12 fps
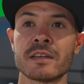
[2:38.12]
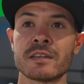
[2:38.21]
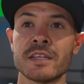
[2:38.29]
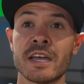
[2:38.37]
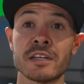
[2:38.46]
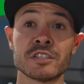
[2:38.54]

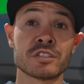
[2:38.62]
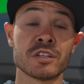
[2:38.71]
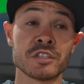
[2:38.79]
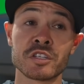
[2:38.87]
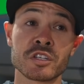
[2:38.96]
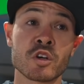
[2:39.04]

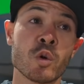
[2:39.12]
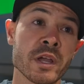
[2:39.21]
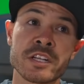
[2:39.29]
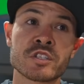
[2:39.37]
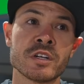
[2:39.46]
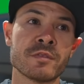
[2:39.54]
it's a
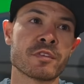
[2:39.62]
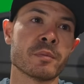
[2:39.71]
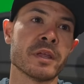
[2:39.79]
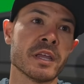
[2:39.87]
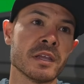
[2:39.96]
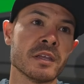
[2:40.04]
quick trip for
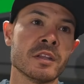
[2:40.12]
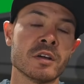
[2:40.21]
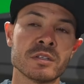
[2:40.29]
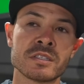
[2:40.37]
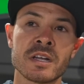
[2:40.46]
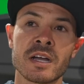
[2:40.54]
me.
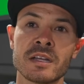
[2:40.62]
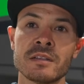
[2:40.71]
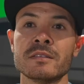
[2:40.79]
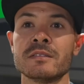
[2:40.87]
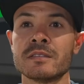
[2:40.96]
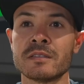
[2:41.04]
It's
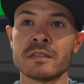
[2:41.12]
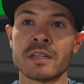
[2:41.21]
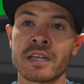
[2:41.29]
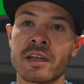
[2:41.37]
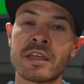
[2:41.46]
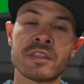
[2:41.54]
not
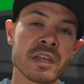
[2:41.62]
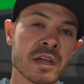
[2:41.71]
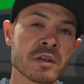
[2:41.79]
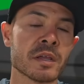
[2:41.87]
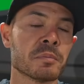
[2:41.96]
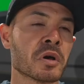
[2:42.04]
like I think
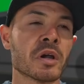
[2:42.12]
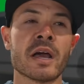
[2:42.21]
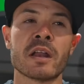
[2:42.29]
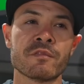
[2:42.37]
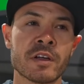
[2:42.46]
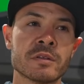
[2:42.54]
I'd get burnt
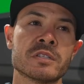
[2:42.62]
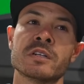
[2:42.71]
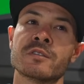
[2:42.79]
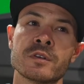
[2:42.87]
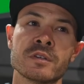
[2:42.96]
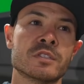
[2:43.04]
out if I was
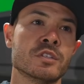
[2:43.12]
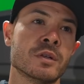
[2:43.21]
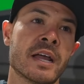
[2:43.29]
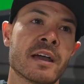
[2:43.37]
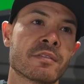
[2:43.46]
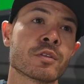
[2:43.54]
here for
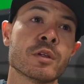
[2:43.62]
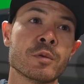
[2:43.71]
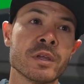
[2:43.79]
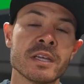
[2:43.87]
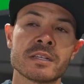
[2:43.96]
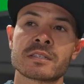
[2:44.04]
2.5, 3
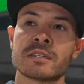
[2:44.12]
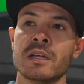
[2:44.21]
weeks.